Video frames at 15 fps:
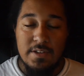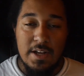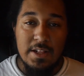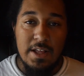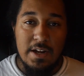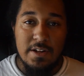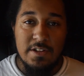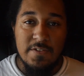a
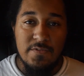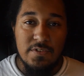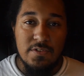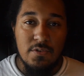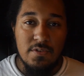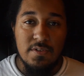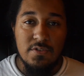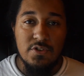lot of different
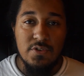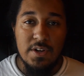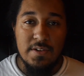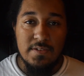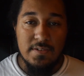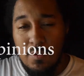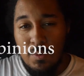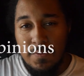sorts of
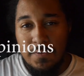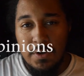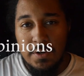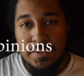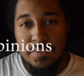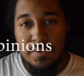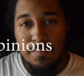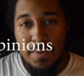tricks. Now moving
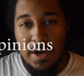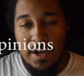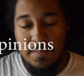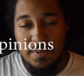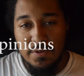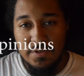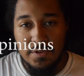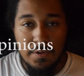on to my
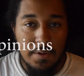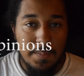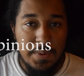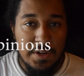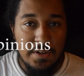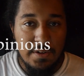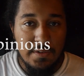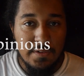personal
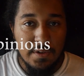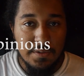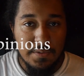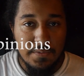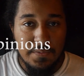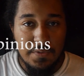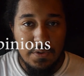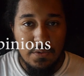opinions of the
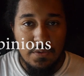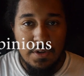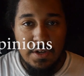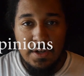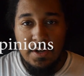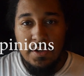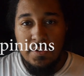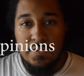review.
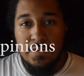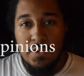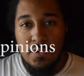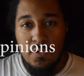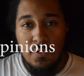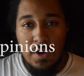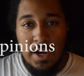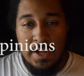
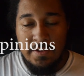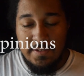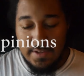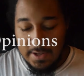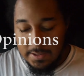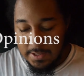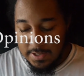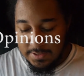So I'd
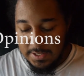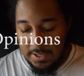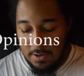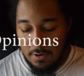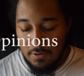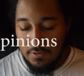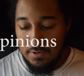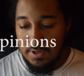say that the
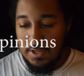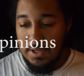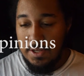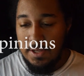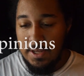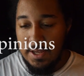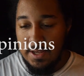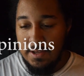
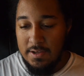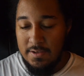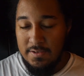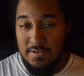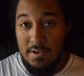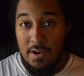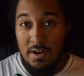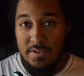Oni
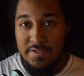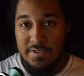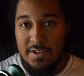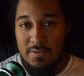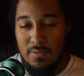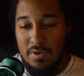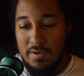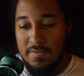is
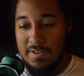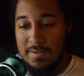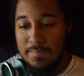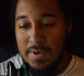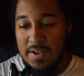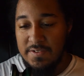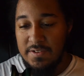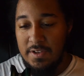honestly one of the
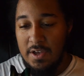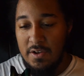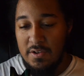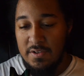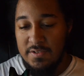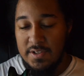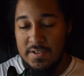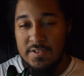best
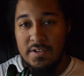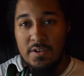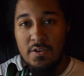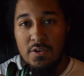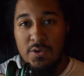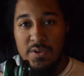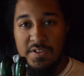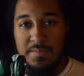yo-yos that
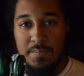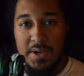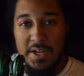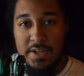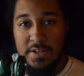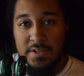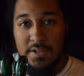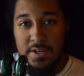Sengoku has
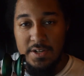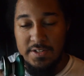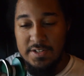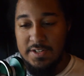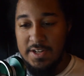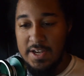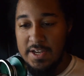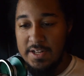made
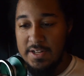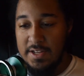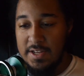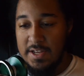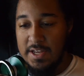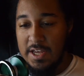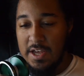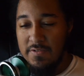to date.
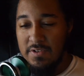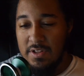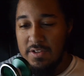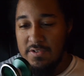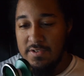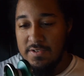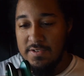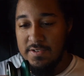It really
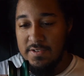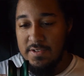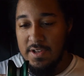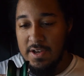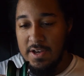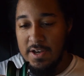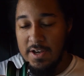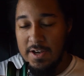just,
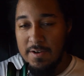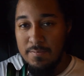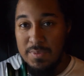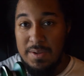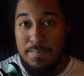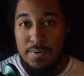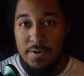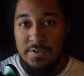
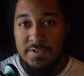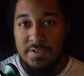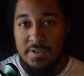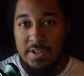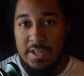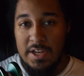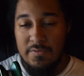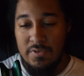me
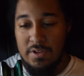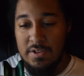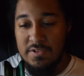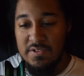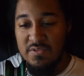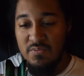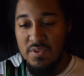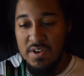personally, it really just